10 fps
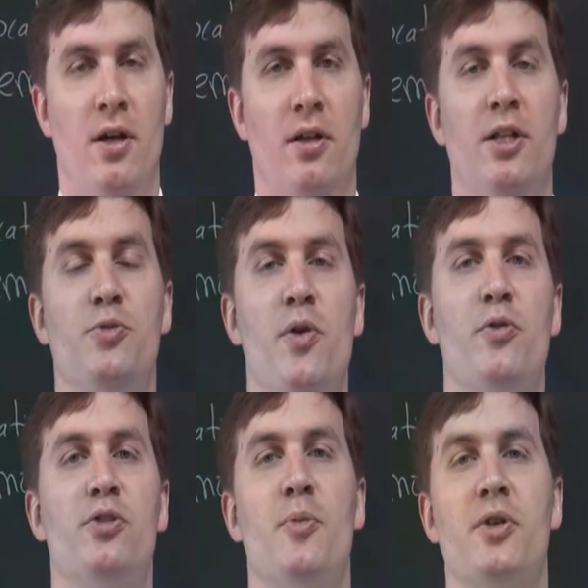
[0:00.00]
Let's run through
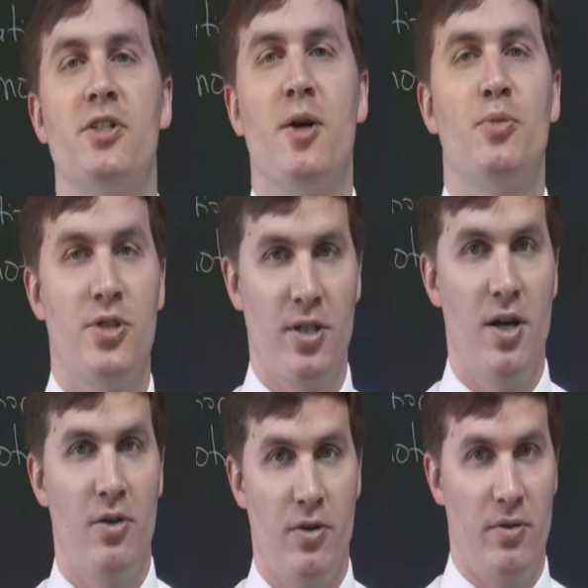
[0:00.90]
some examples
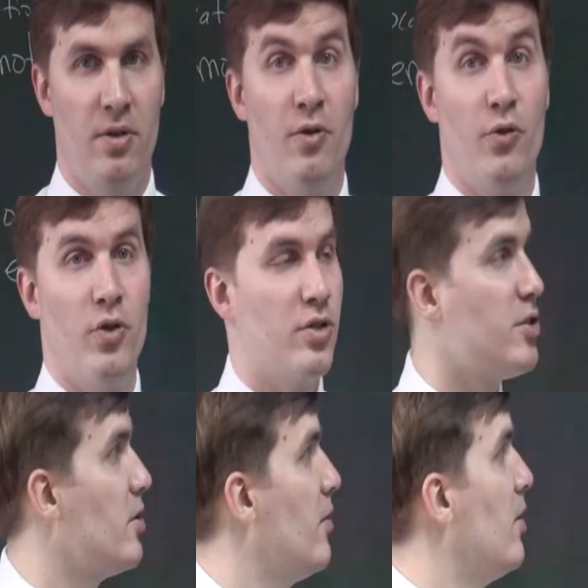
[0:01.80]
together. First,
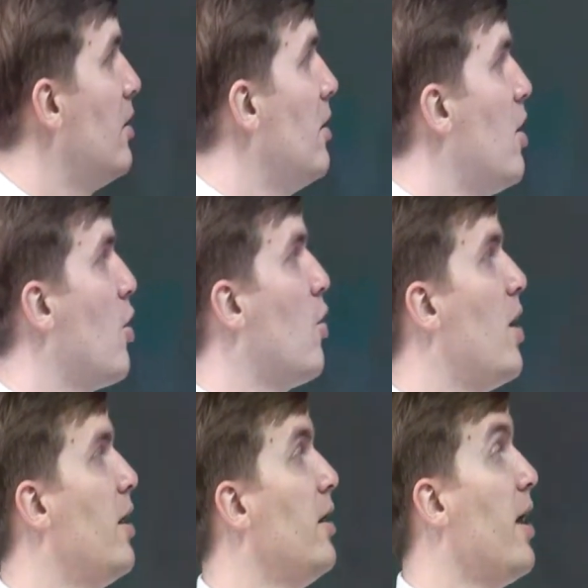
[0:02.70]

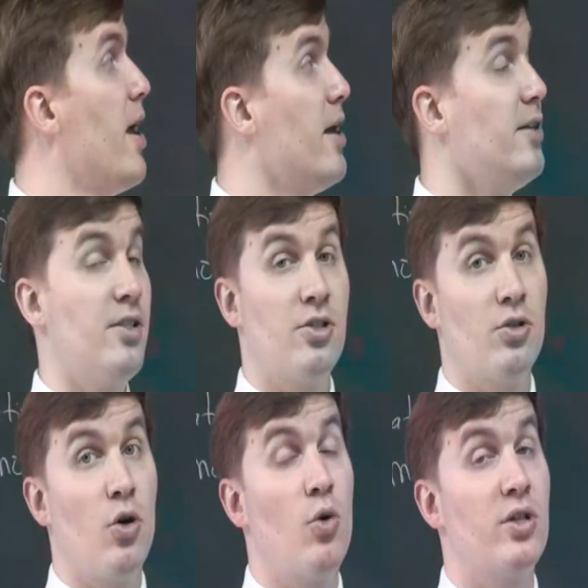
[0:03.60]
Juan es
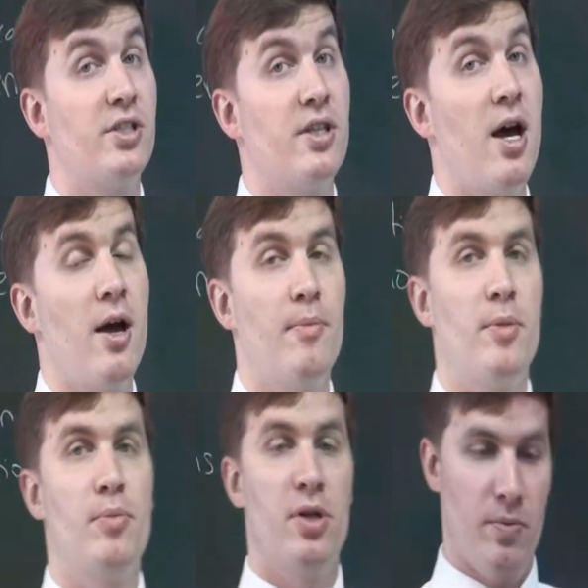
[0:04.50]
o está mi
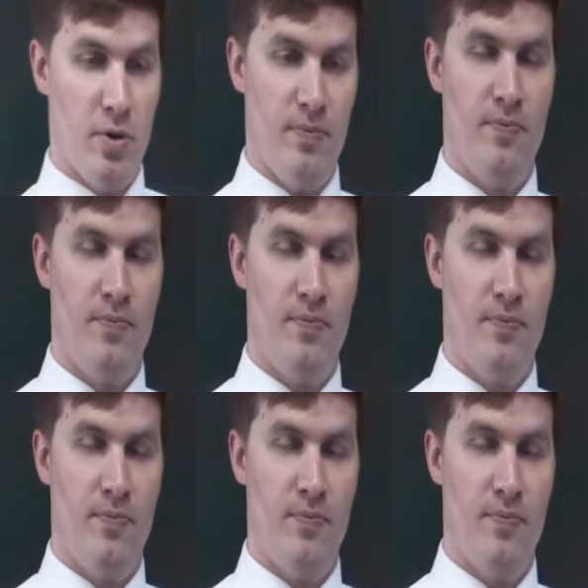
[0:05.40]
primo.